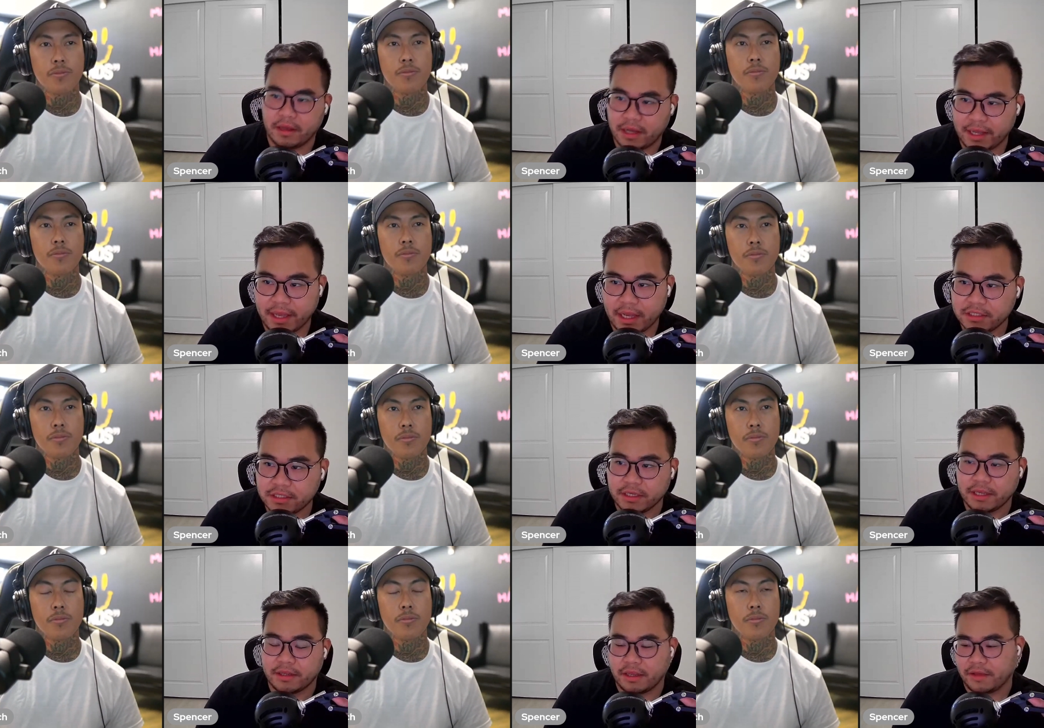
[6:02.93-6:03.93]
Speaker 1: I actually
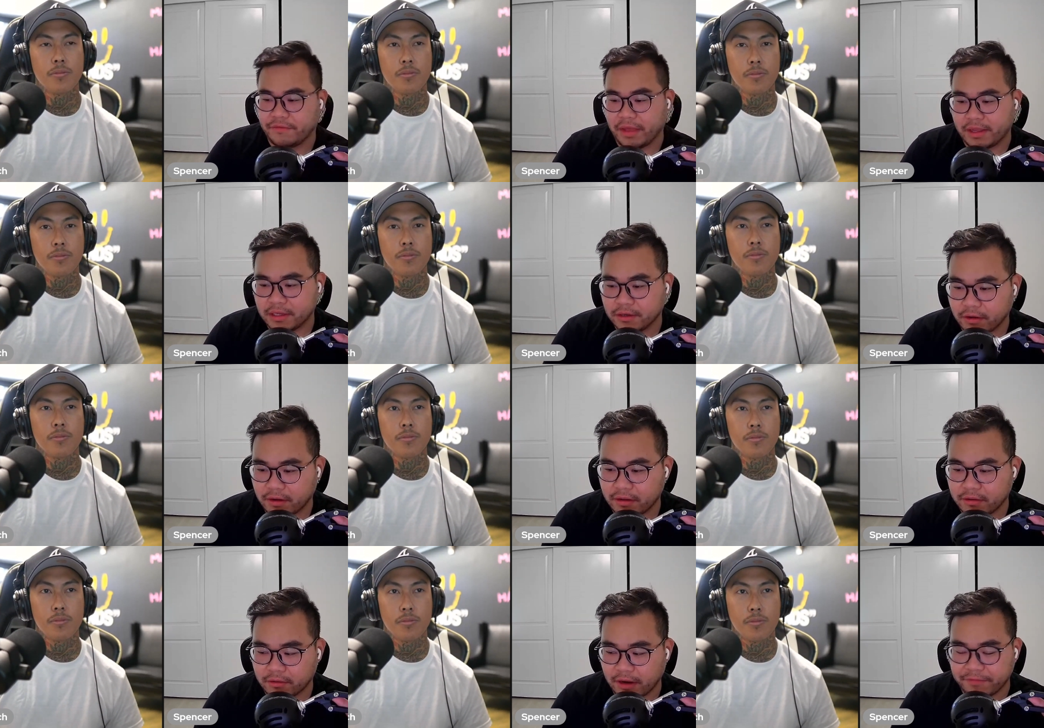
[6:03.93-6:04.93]
didn't have any
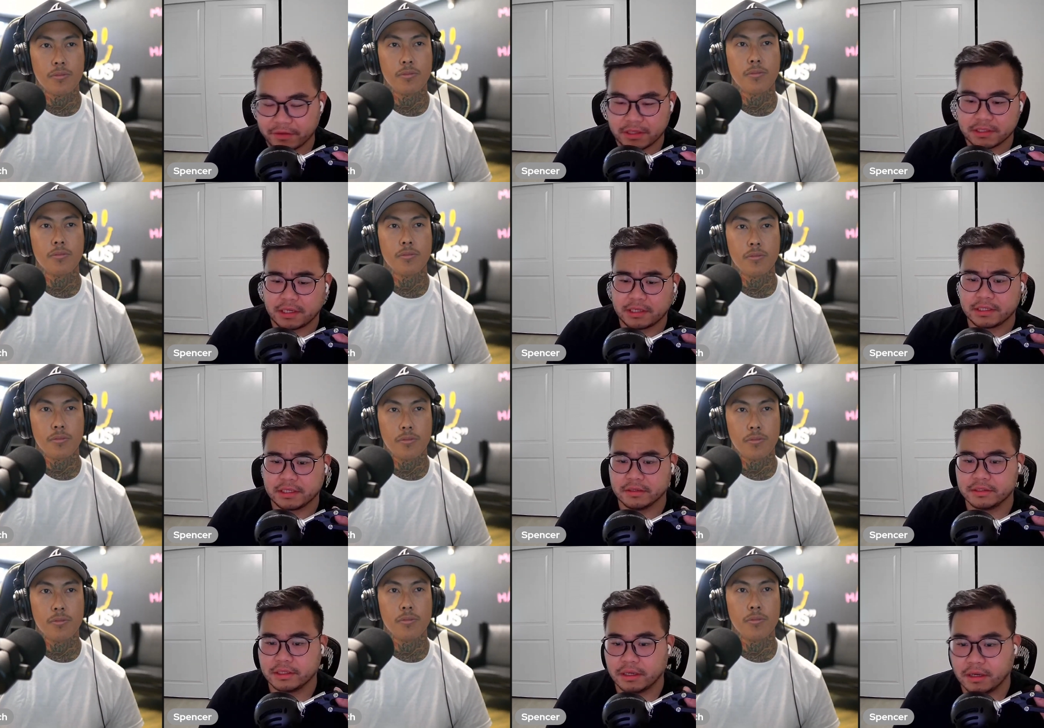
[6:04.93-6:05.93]
graphic design
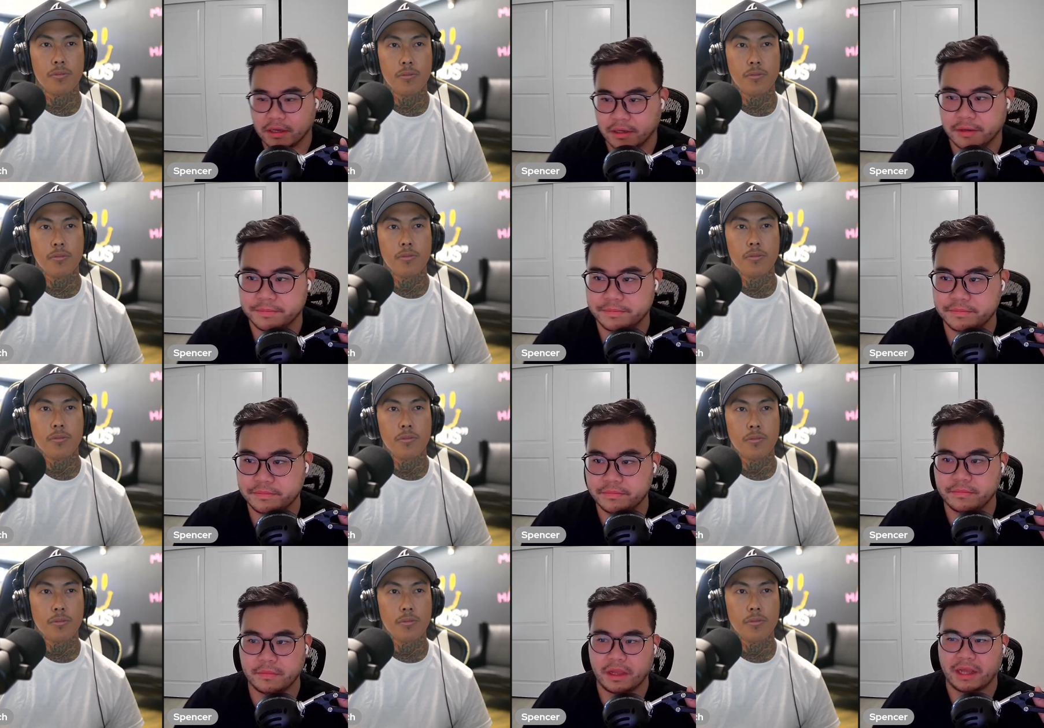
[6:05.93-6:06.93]
skills.
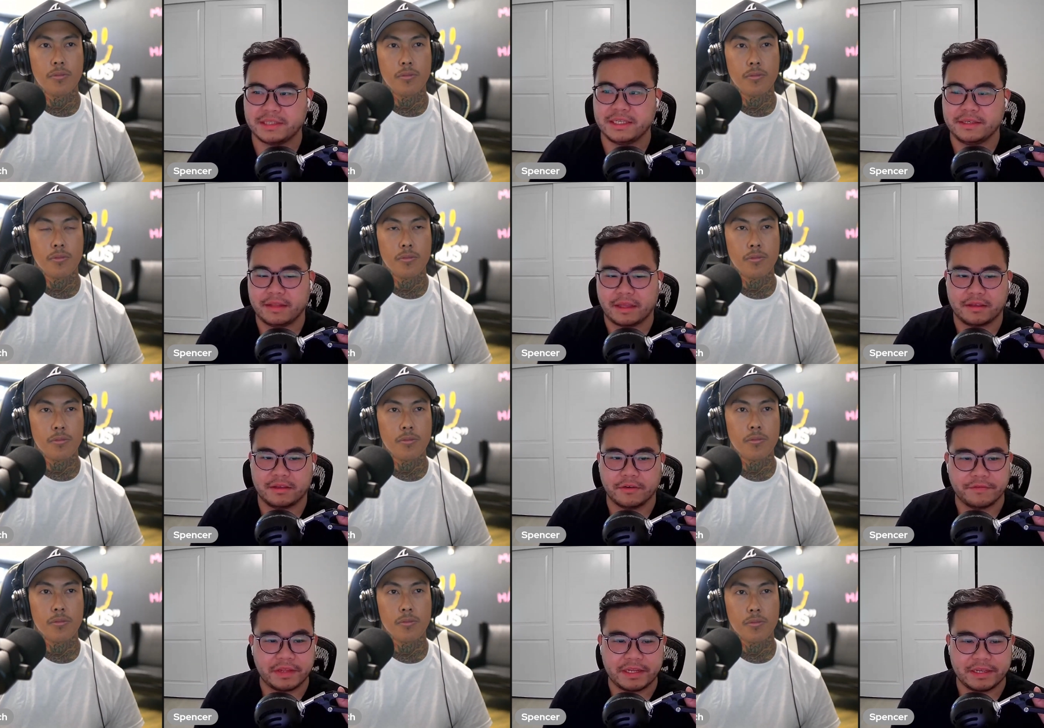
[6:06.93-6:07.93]
I seen like your
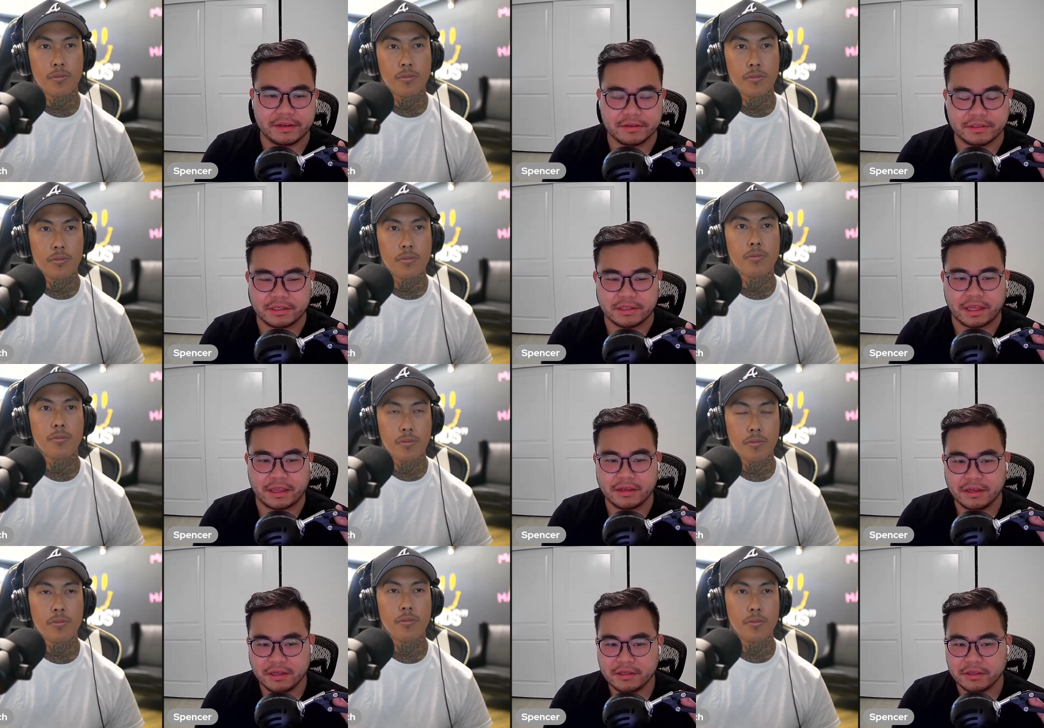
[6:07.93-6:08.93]
videos on like
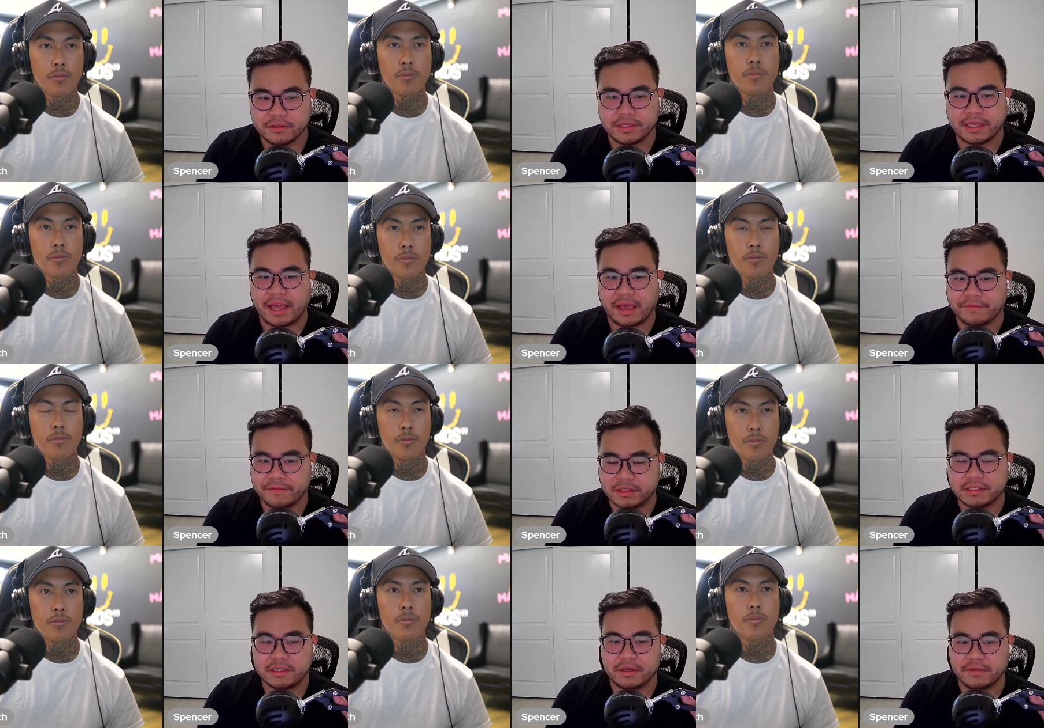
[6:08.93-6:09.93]
using Canva
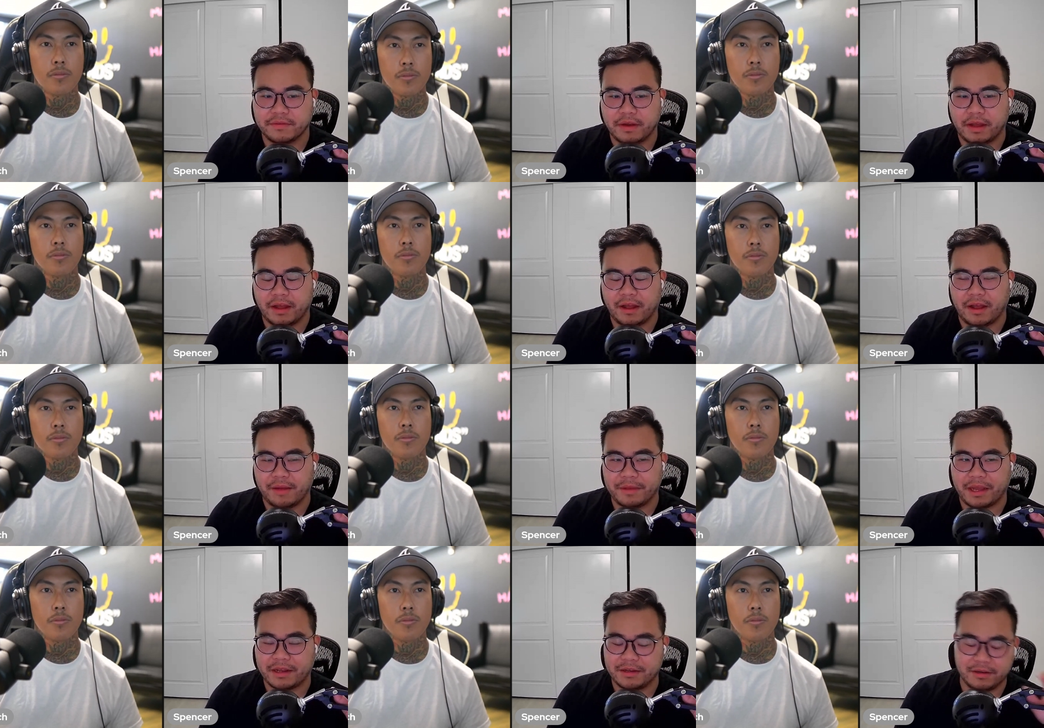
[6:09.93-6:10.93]
and stuff. I mean,
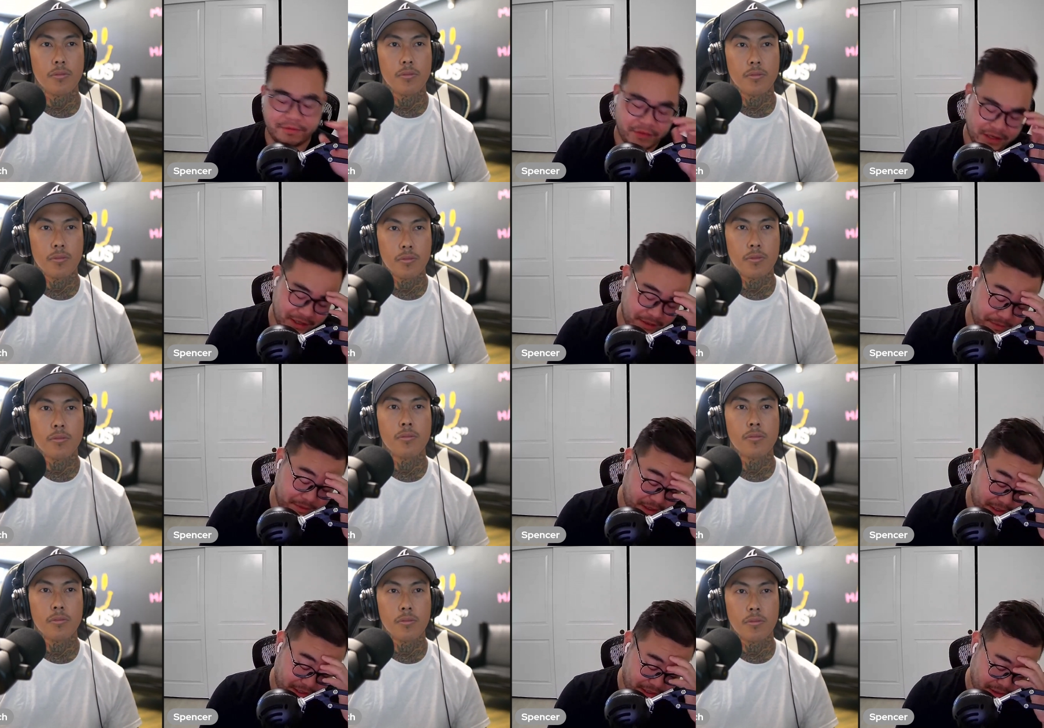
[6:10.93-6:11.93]
I could have done it,
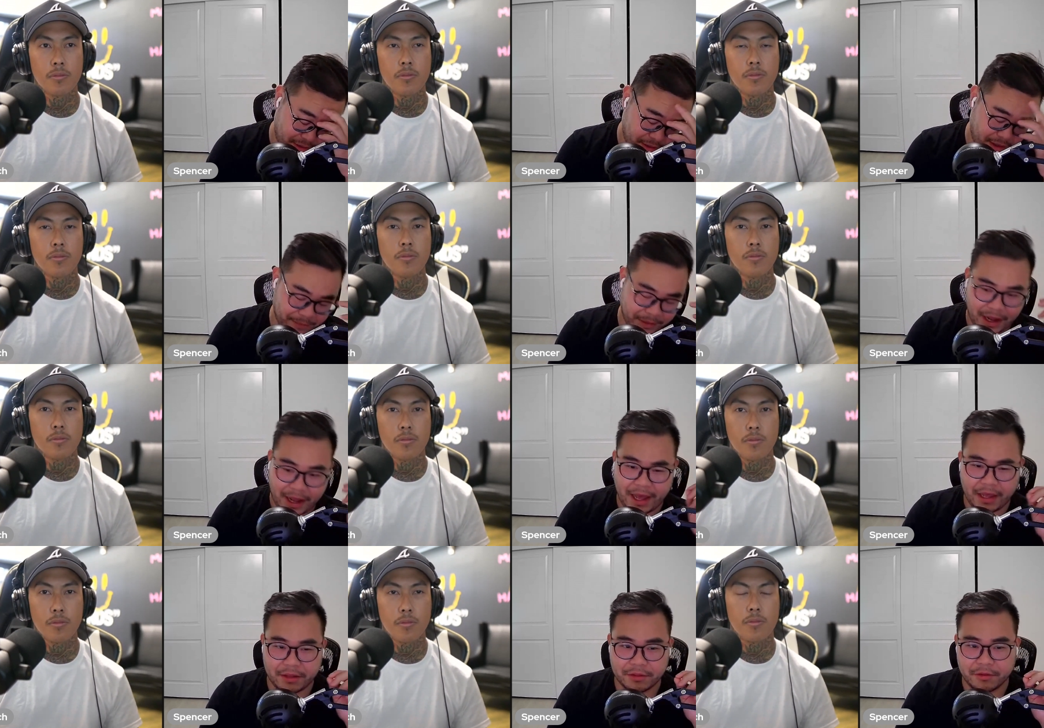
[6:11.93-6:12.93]
but I mean, I
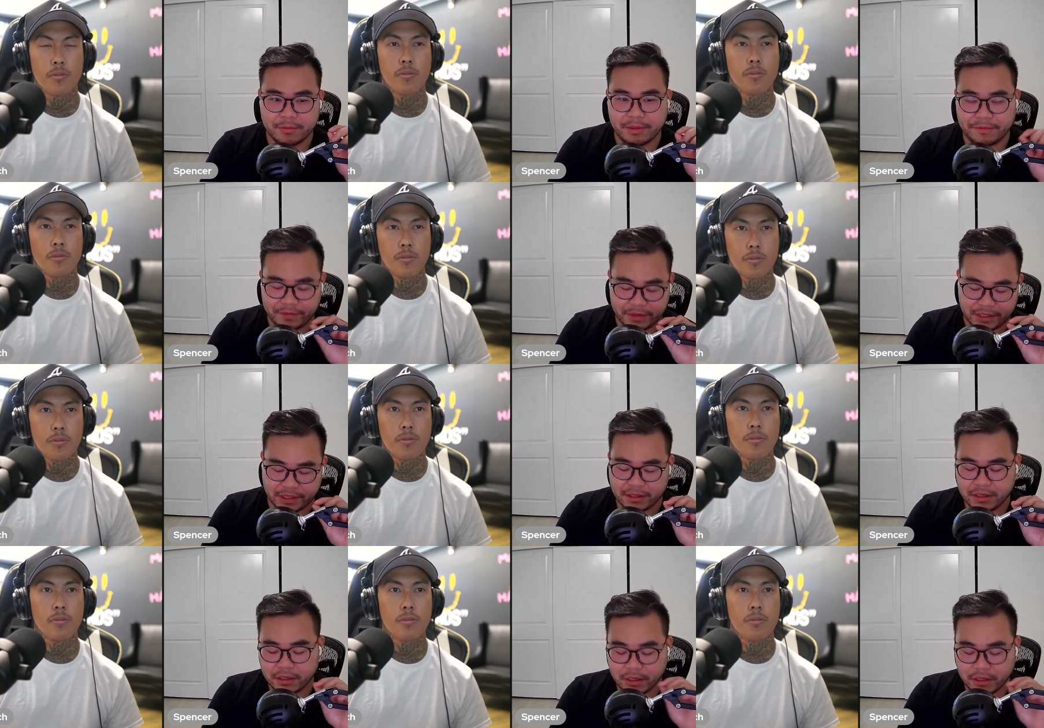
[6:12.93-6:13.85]
had a little bit of funding.